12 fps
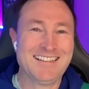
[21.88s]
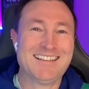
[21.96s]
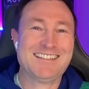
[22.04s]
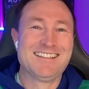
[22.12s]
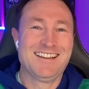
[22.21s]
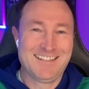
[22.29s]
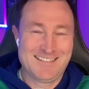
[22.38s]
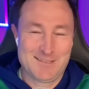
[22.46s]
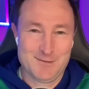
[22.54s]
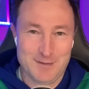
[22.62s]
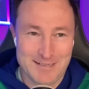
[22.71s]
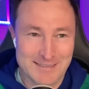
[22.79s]
so let's
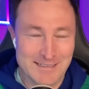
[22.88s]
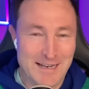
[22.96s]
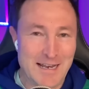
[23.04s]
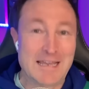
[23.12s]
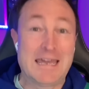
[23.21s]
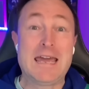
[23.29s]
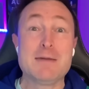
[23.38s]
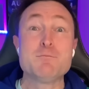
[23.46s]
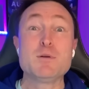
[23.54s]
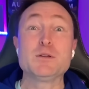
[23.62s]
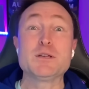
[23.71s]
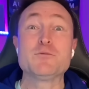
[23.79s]
do it.
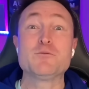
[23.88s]
Kimberly